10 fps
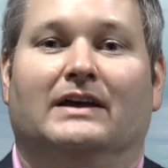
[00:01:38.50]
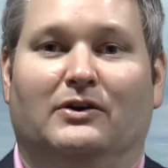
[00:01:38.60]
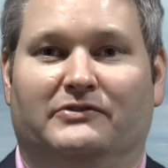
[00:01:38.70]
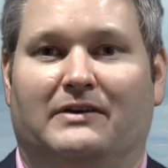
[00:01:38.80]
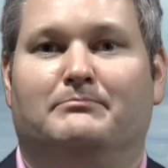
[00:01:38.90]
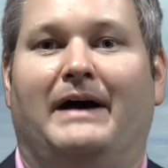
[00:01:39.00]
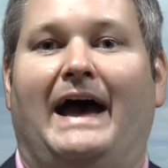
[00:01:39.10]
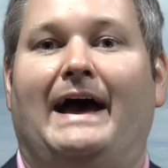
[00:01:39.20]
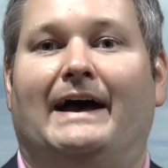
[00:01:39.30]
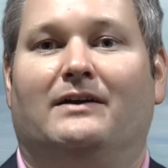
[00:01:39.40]
It was a
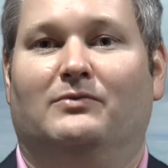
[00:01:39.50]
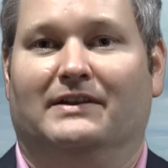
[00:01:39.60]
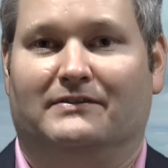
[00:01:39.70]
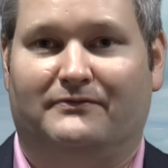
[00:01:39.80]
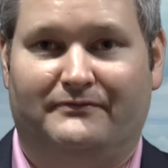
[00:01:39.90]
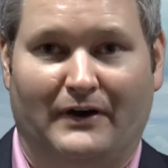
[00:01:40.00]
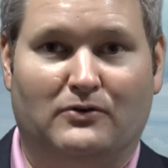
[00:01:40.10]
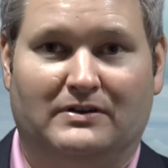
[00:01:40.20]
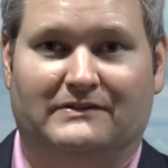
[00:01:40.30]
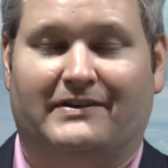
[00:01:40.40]
bag with a
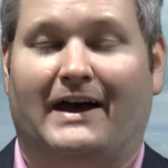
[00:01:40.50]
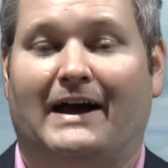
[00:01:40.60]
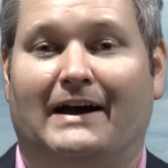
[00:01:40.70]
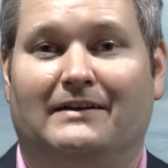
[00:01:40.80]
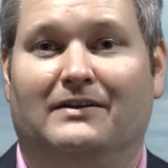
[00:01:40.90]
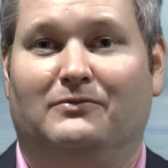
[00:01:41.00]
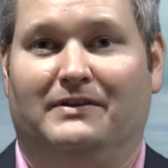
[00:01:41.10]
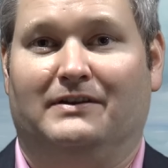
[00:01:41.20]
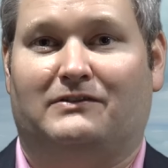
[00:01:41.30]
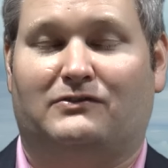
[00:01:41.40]
phone inside with
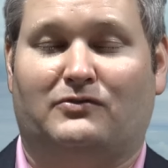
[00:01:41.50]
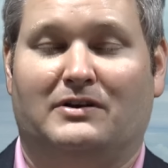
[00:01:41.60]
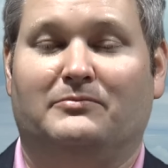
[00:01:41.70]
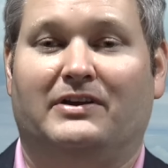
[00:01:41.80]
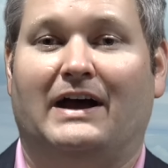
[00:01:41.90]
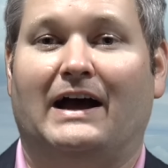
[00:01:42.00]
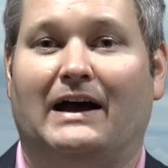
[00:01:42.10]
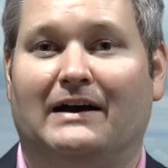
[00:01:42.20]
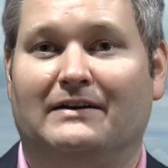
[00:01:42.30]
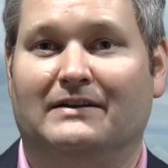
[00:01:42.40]
an extremely
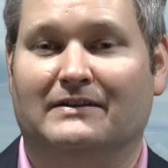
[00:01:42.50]
high